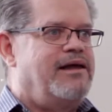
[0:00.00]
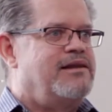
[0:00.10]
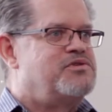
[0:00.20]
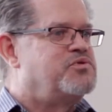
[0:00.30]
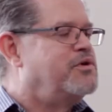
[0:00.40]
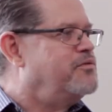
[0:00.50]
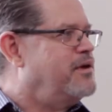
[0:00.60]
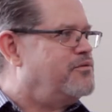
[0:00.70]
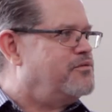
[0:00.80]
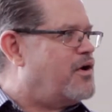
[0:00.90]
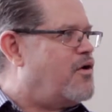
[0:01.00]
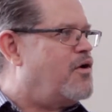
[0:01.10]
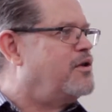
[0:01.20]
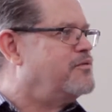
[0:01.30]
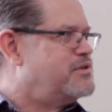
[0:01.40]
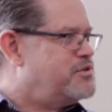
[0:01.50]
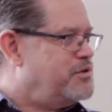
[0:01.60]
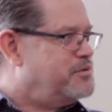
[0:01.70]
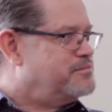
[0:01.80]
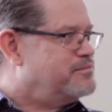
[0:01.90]
And they sort of give all of it
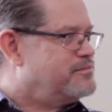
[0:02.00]
to you